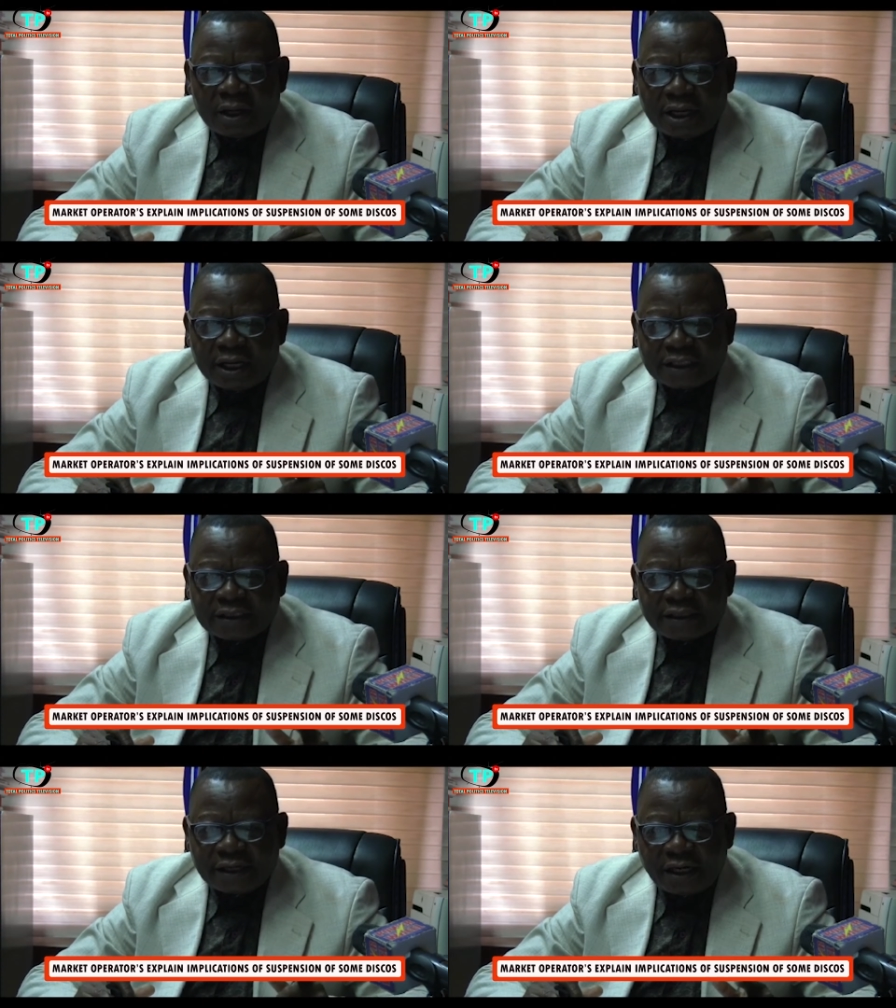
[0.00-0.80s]

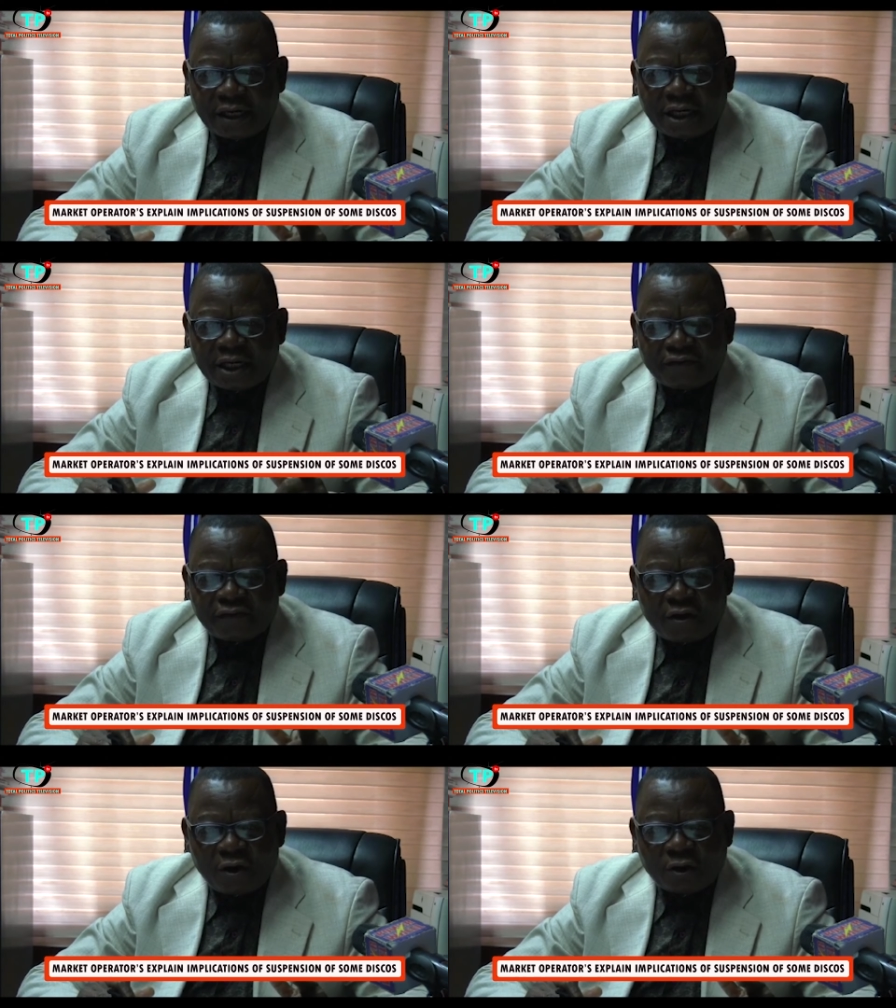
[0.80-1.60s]
it's really
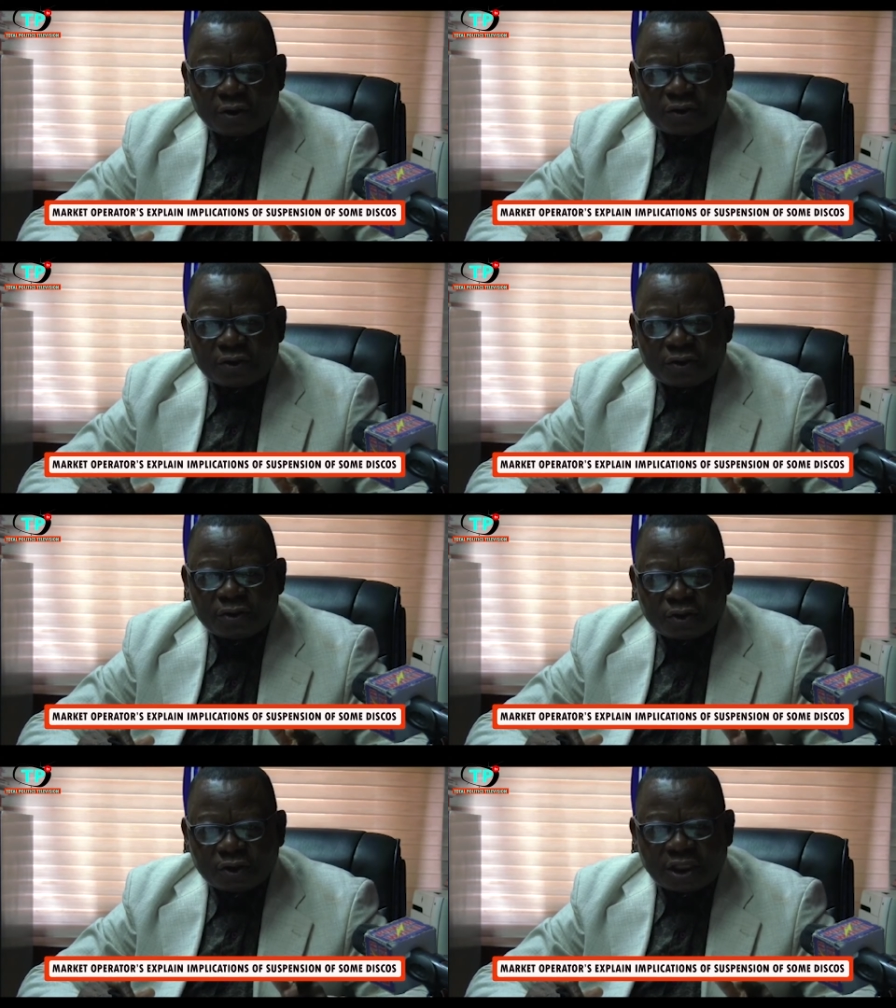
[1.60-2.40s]
difficult
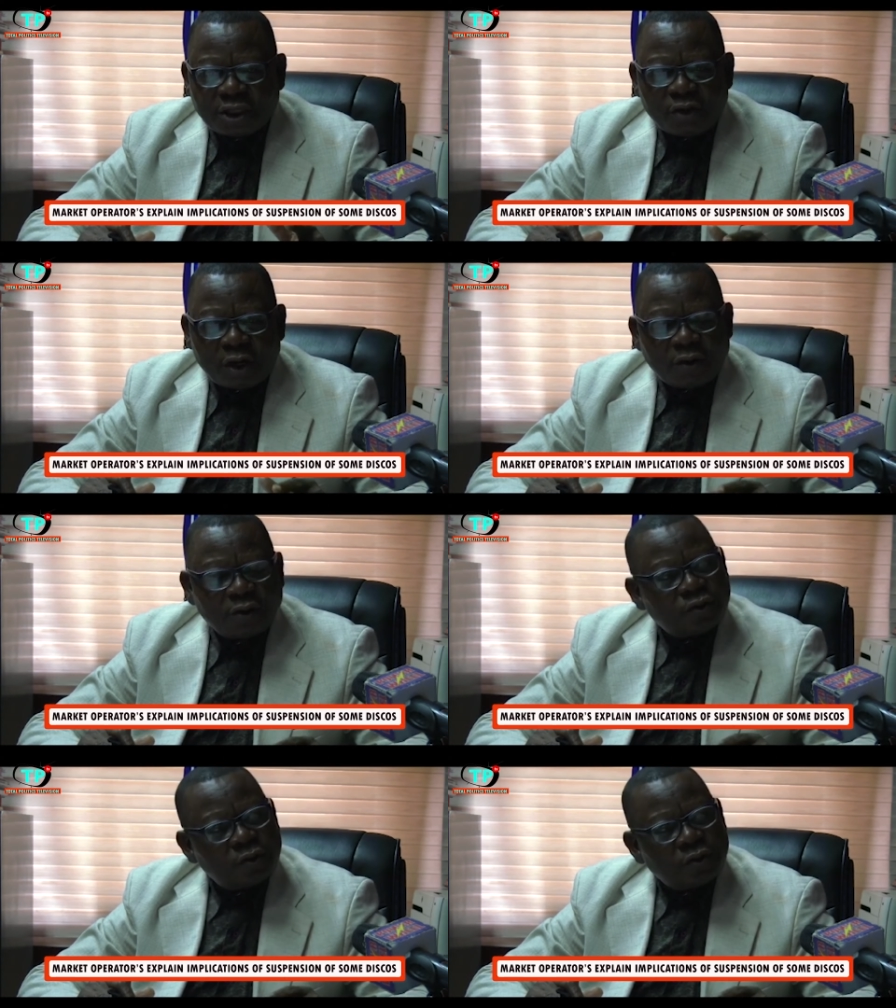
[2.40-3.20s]
to say you are going to